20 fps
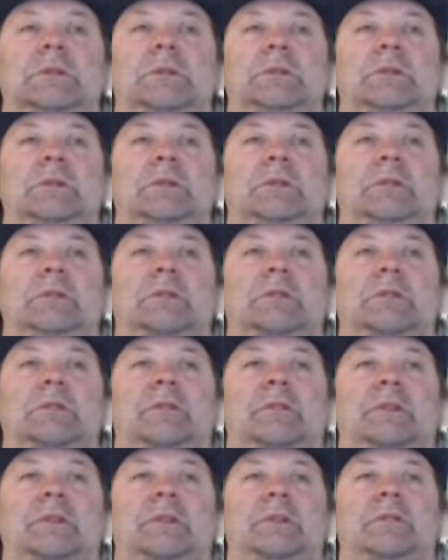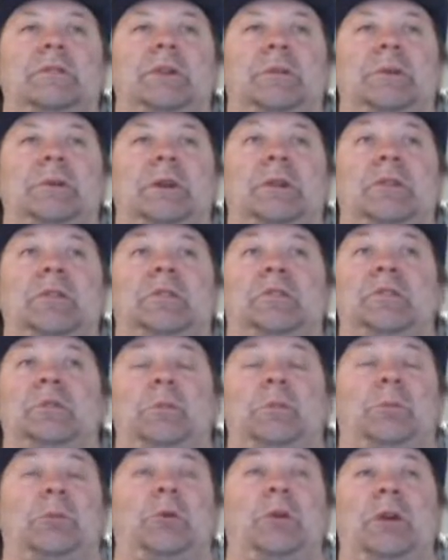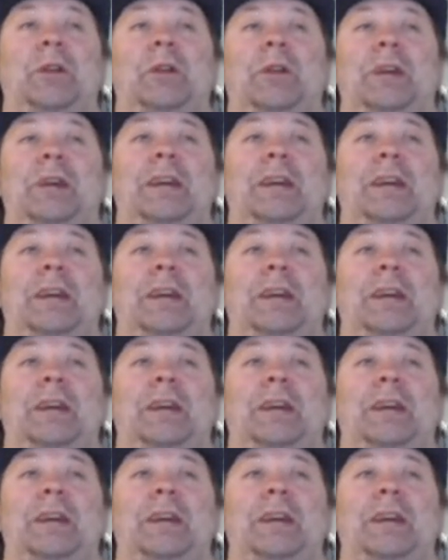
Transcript: Yogurt's good for your stomach to a point.